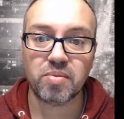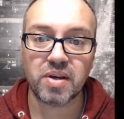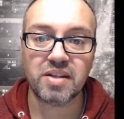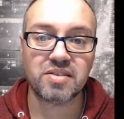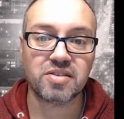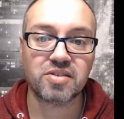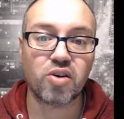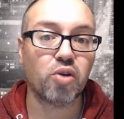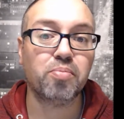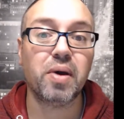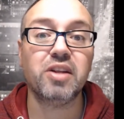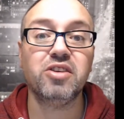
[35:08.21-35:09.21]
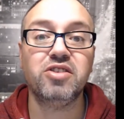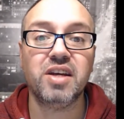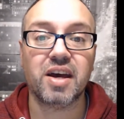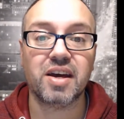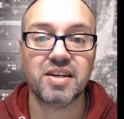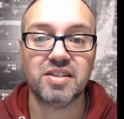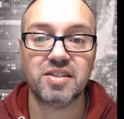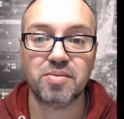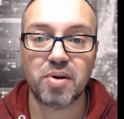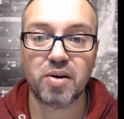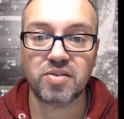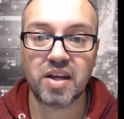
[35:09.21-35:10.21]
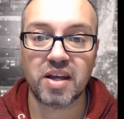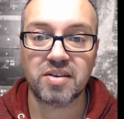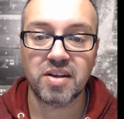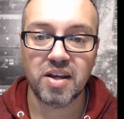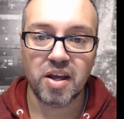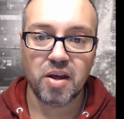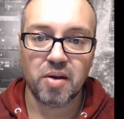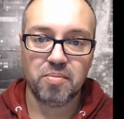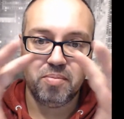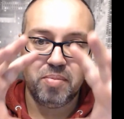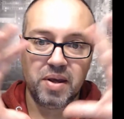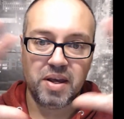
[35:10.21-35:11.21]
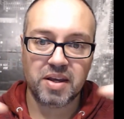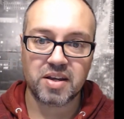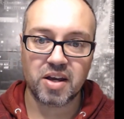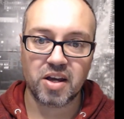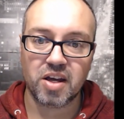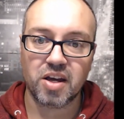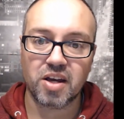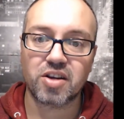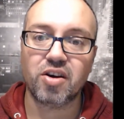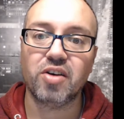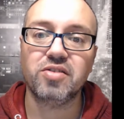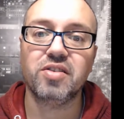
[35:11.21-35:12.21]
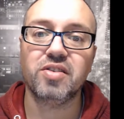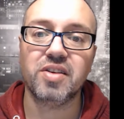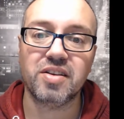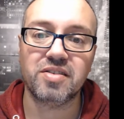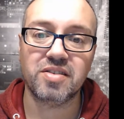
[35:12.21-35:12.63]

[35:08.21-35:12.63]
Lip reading: It's called Pangaea. It's about that big continent